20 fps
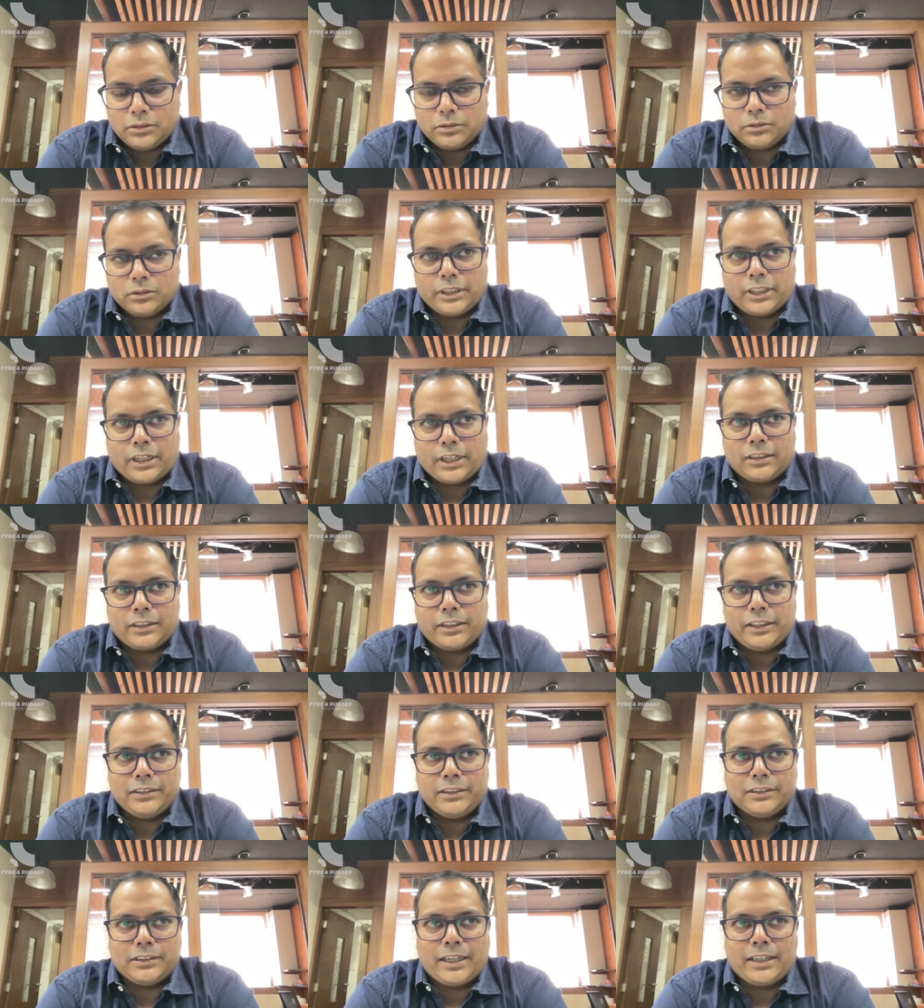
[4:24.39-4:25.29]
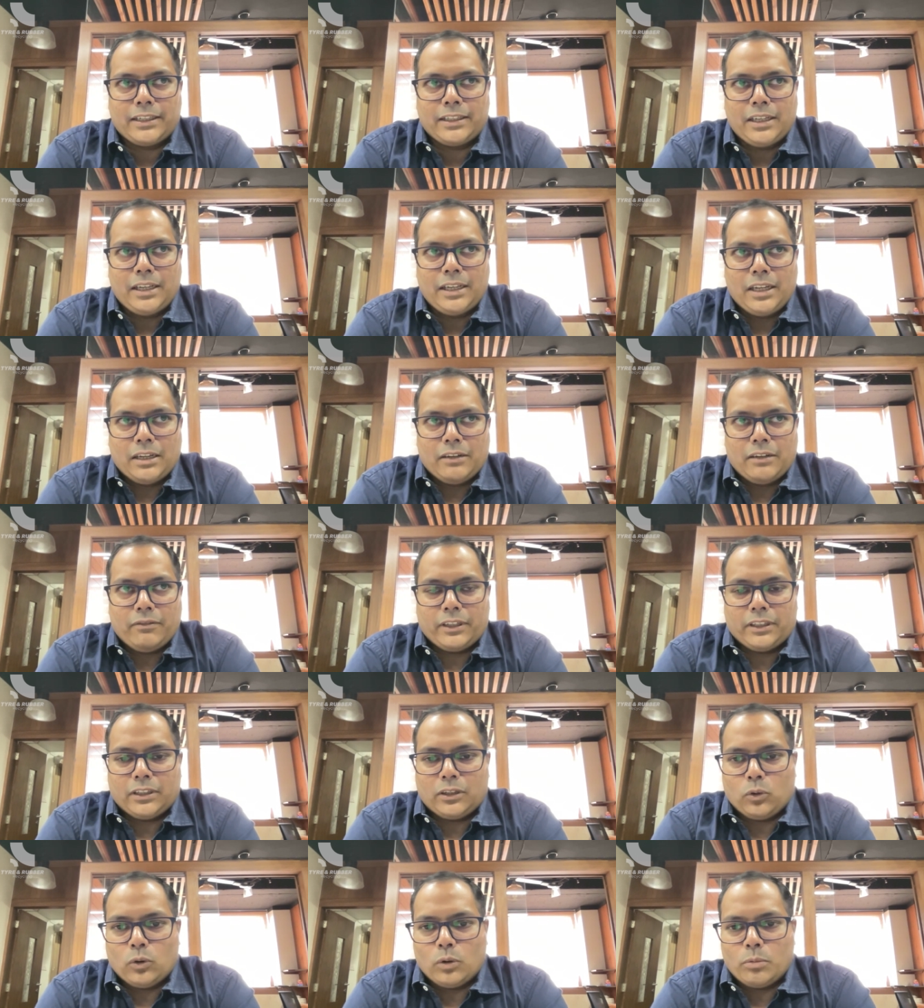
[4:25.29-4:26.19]
So there are things that
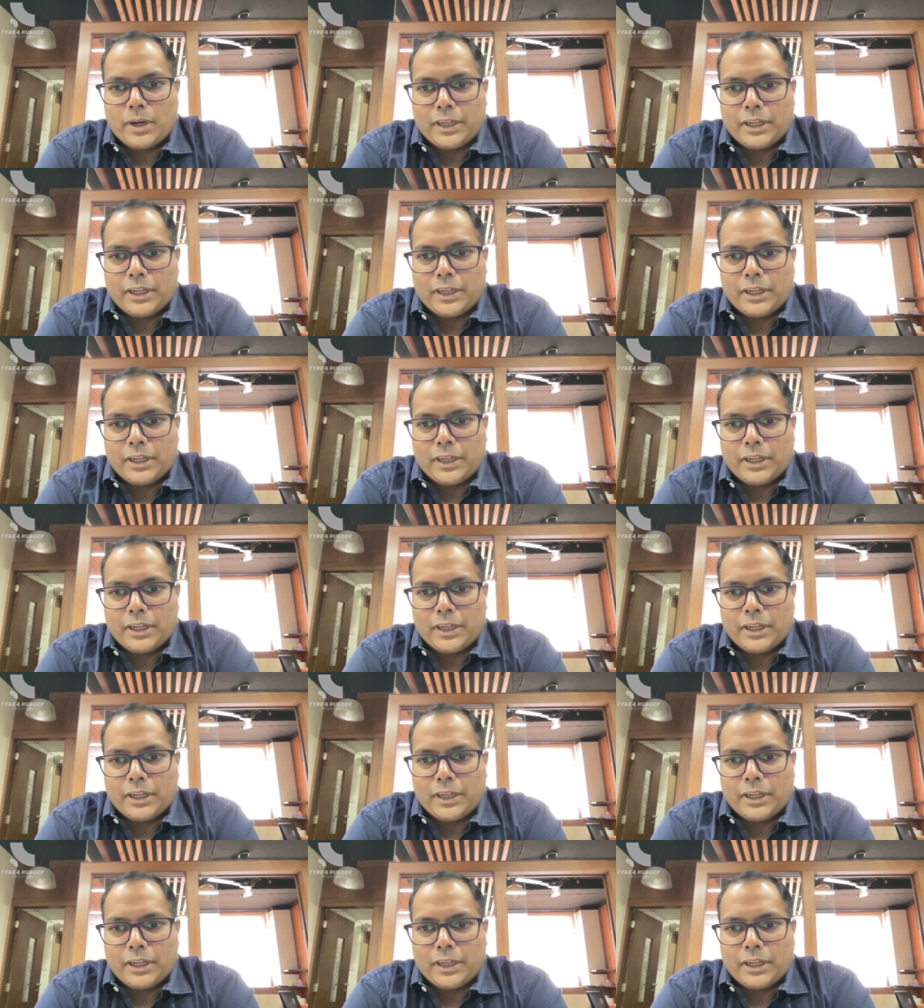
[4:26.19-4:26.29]
when a low